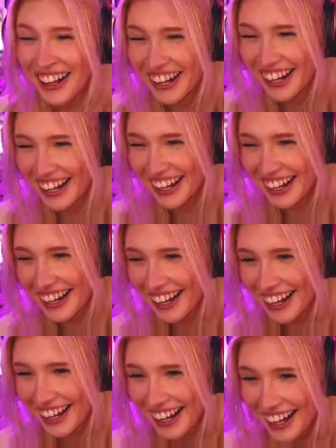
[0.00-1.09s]

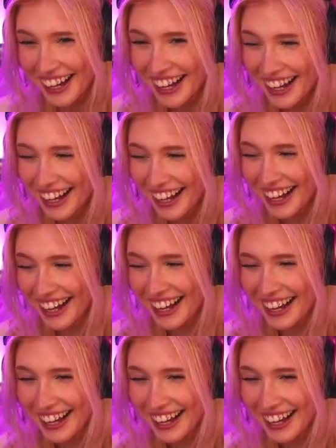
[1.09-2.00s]
(silence)